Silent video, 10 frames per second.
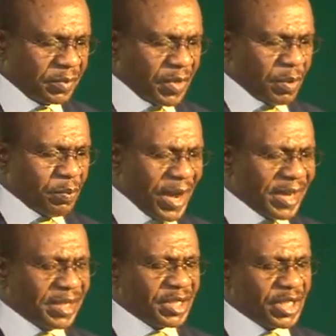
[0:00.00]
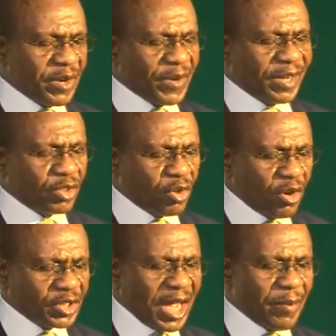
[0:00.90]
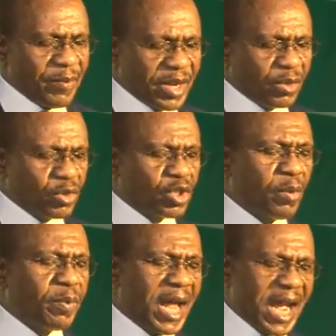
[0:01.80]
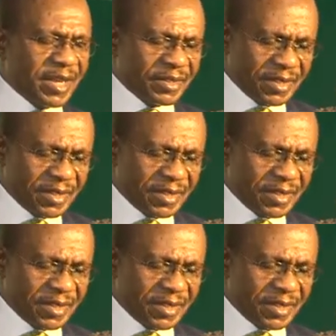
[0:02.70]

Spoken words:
banning several drugs and medical supplies,